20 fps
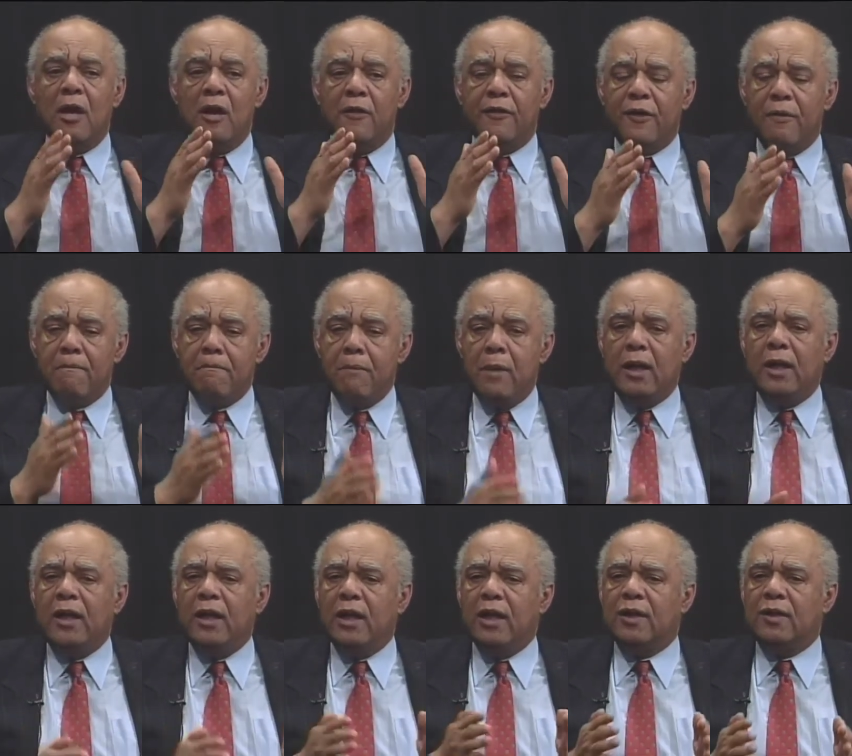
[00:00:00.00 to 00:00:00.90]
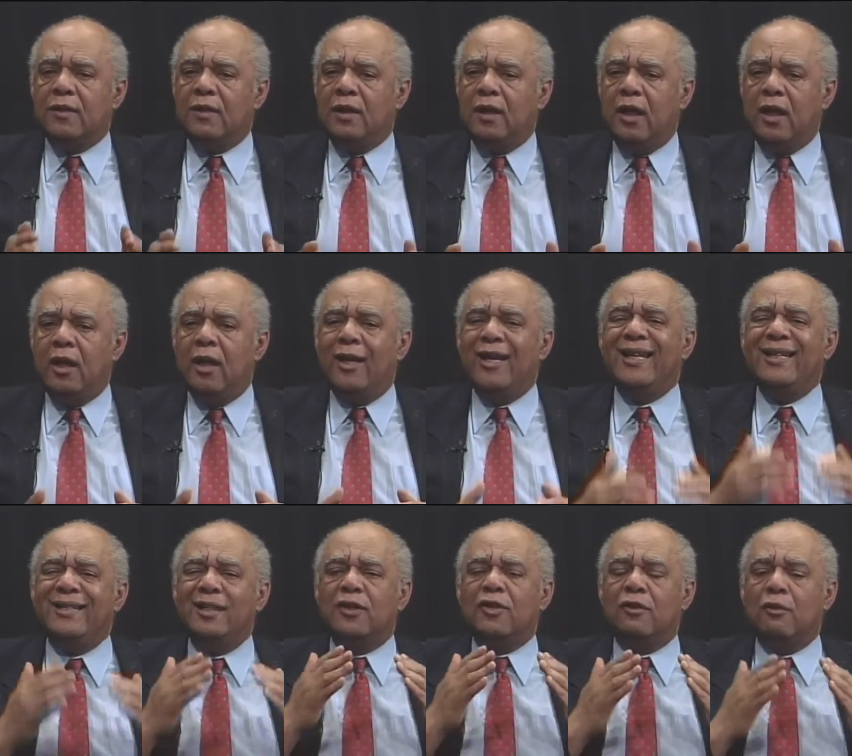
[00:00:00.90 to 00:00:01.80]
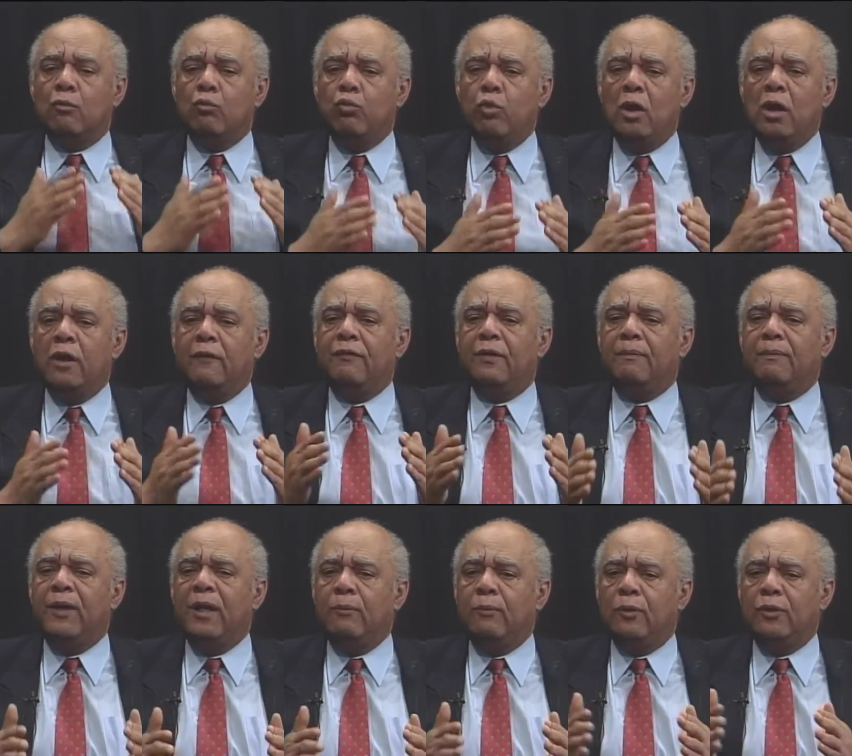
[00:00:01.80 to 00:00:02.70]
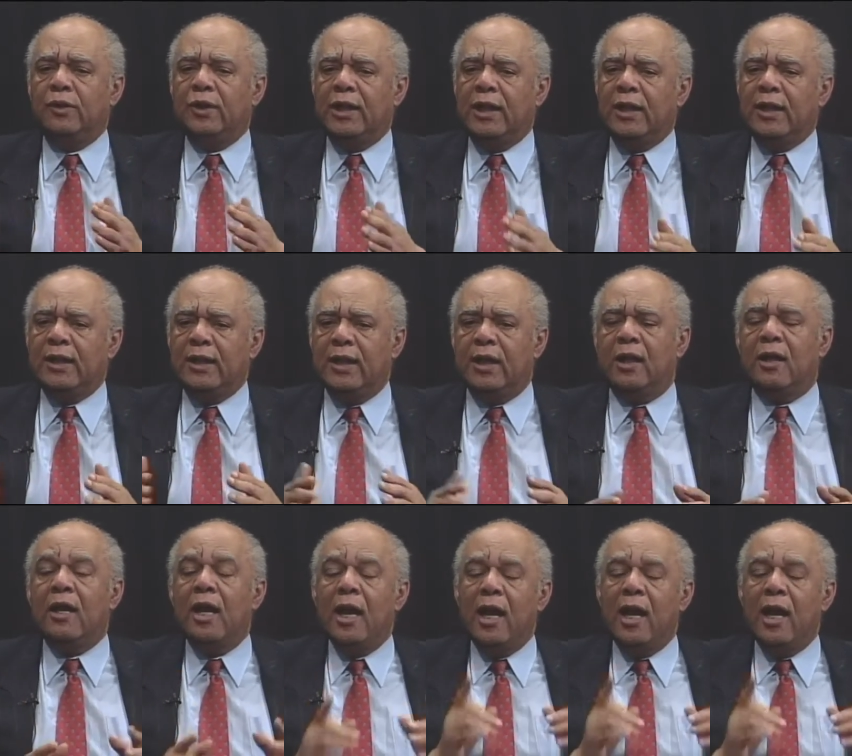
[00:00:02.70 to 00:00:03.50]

The money is there, it's just the will of the people to get there.